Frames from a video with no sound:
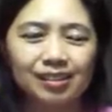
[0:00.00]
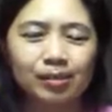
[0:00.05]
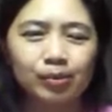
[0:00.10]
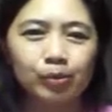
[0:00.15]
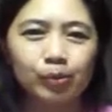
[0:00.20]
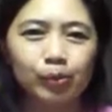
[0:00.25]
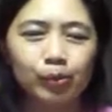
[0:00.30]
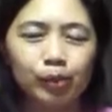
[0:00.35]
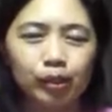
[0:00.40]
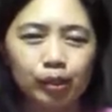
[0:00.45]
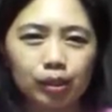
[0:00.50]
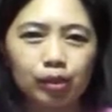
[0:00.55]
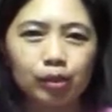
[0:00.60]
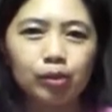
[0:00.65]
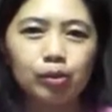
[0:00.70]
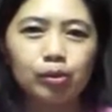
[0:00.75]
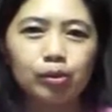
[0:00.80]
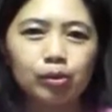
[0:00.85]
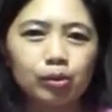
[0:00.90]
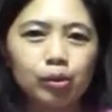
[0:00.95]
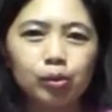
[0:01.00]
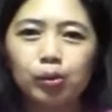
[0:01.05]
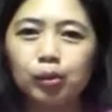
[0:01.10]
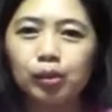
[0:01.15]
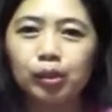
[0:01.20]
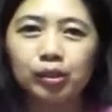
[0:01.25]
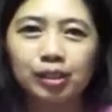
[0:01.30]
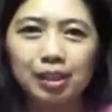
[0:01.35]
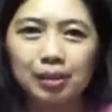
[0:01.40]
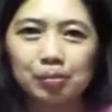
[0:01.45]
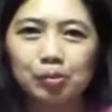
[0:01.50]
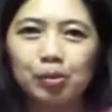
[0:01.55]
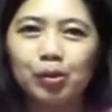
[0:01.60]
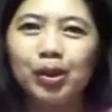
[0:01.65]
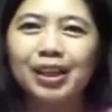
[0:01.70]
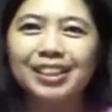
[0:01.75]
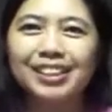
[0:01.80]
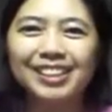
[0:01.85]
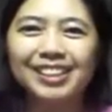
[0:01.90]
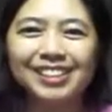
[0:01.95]
Would you won't keep
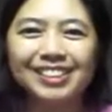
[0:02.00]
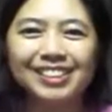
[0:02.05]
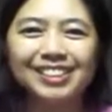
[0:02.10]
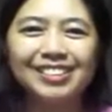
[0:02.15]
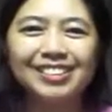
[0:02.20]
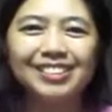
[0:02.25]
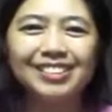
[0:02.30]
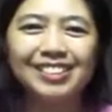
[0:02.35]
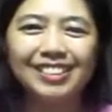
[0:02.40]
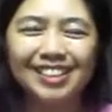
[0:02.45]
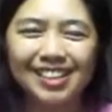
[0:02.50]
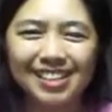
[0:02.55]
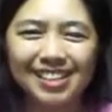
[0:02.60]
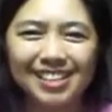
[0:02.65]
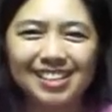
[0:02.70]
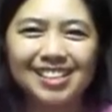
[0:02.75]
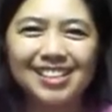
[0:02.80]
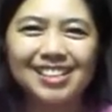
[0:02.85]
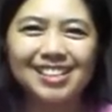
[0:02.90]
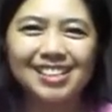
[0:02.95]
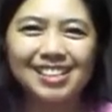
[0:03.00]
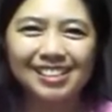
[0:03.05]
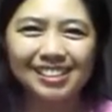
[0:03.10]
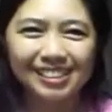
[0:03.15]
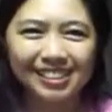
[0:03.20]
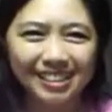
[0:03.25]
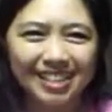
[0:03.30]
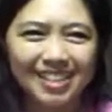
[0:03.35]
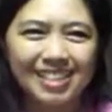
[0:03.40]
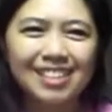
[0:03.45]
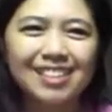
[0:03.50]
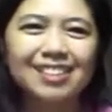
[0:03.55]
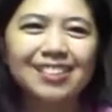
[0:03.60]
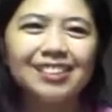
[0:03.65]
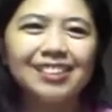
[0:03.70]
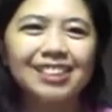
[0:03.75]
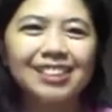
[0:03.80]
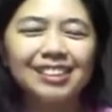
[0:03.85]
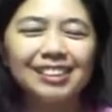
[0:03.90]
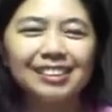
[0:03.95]
quiet. Okay, see?
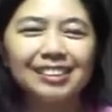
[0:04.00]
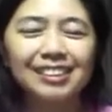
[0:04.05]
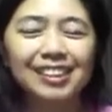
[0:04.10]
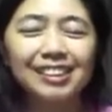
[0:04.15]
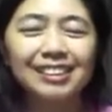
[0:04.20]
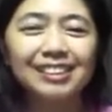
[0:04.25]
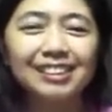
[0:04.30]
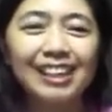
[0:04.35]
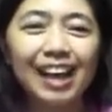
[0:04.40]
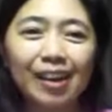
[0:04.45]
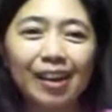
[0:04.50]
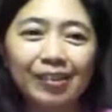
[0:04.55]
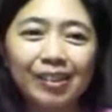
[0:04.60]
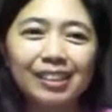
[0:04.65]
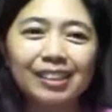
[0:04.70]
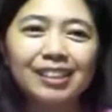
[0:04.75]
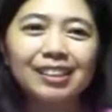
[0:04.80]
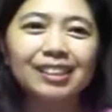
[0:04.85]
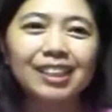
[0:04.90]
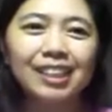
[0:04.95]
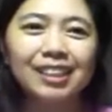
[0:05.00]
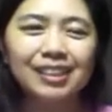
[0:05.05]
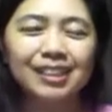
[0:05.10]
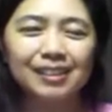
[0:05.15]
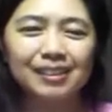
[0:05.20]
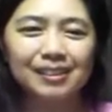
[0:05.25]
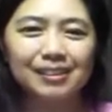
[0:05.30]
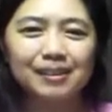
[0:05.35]
Okay, so that's it's done.